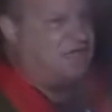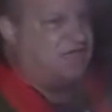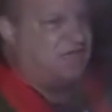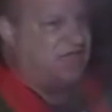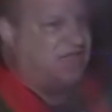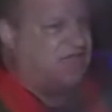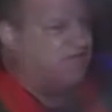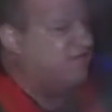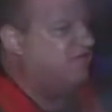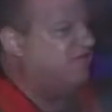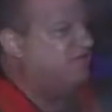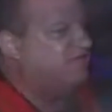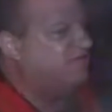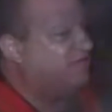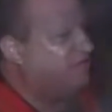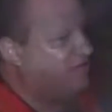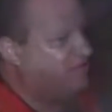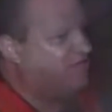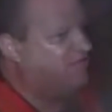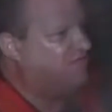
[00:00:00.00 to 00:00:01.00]
the
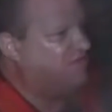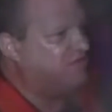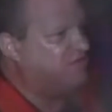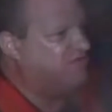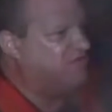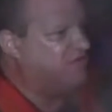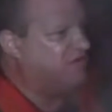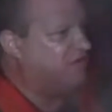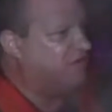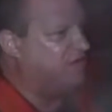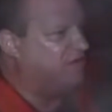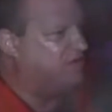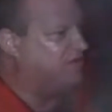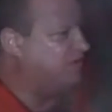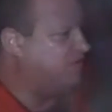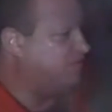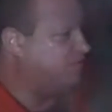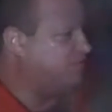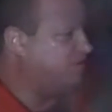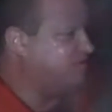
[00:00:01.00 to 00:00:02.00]
levees and the different
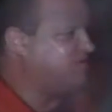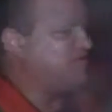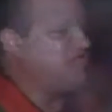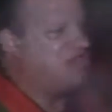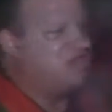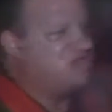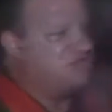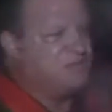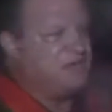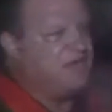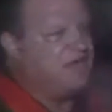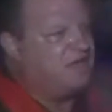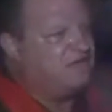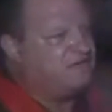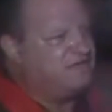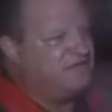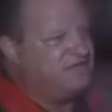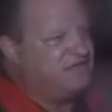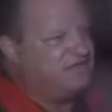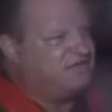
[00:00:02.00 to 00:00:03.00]
retainage
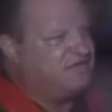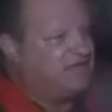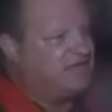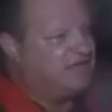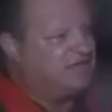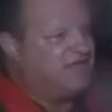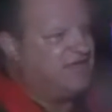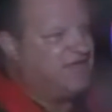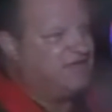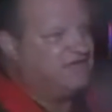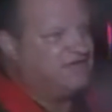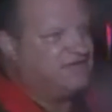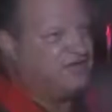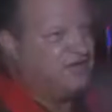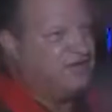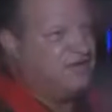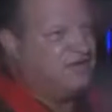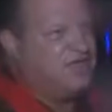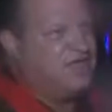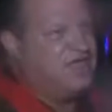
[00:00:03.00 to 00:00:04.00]
ponds and things like that.
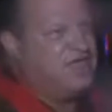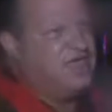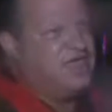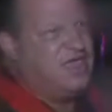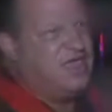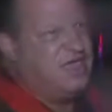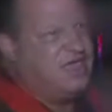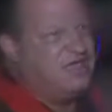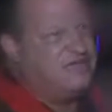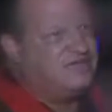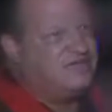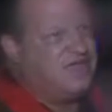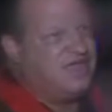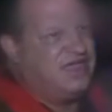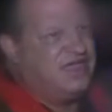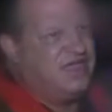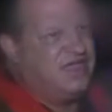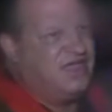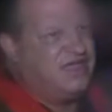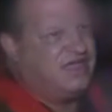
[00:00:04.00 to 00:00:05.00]
So, it's
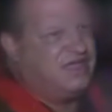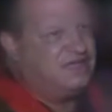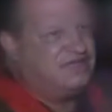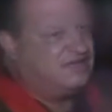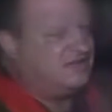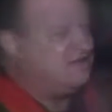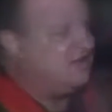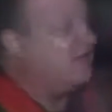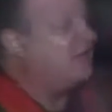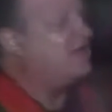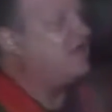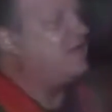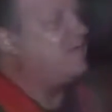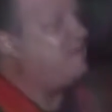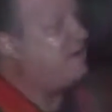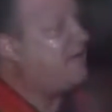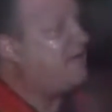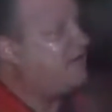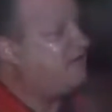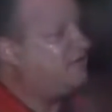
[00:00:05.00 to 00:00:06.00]
a
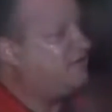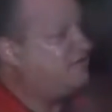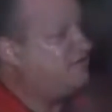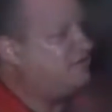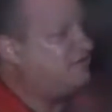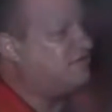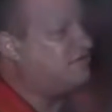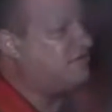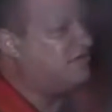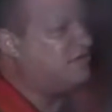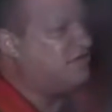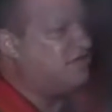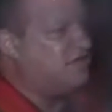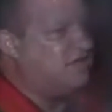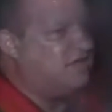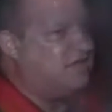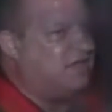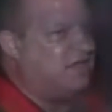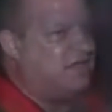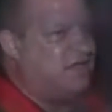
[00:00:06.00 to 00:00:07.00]
delicate balance.
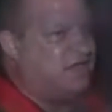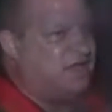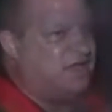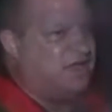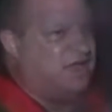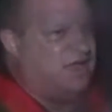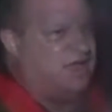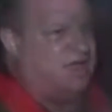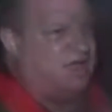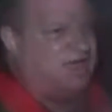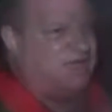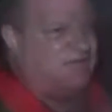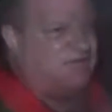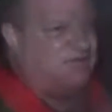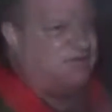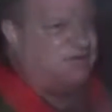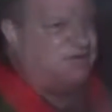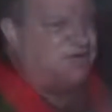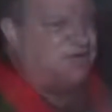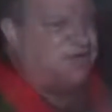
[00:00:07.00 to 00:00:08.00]
And
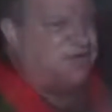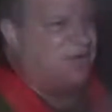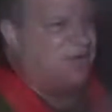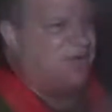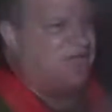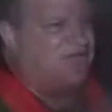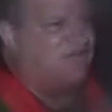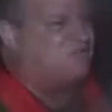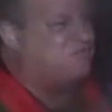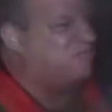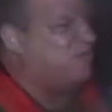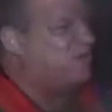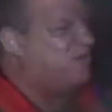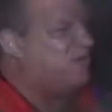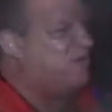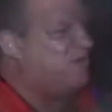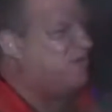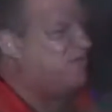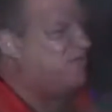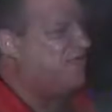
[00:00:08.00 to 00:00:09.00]
I'm certainly no
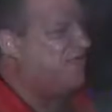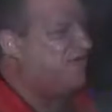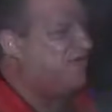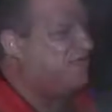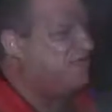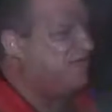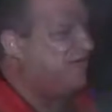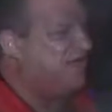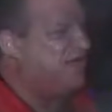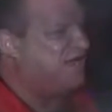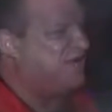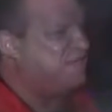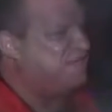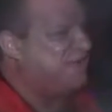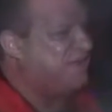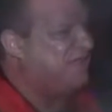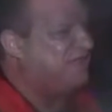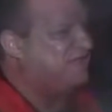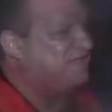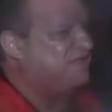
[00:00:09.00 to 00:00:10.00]
expert on how to
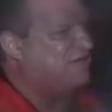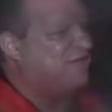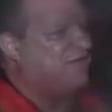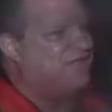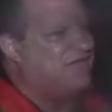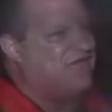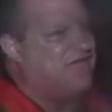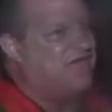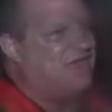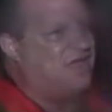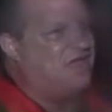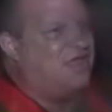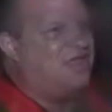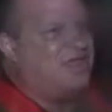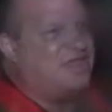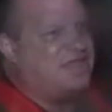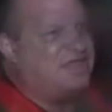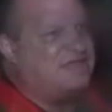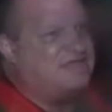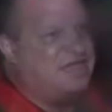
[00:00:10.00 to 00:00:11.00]
balance all that.
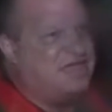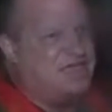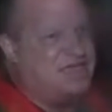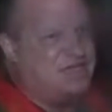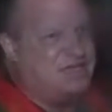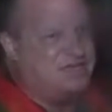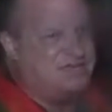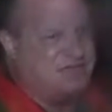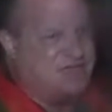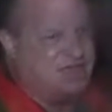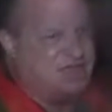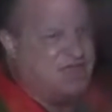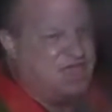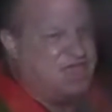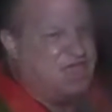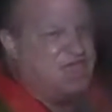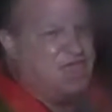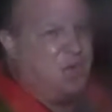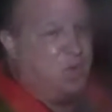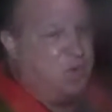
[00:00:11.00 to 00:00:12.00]
All I can tell you is that
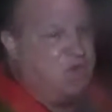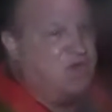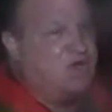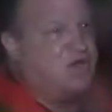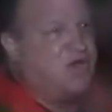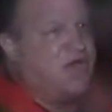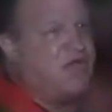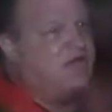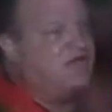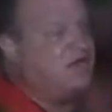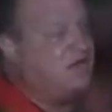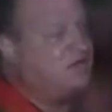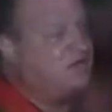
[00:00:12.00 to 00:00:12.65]
we are out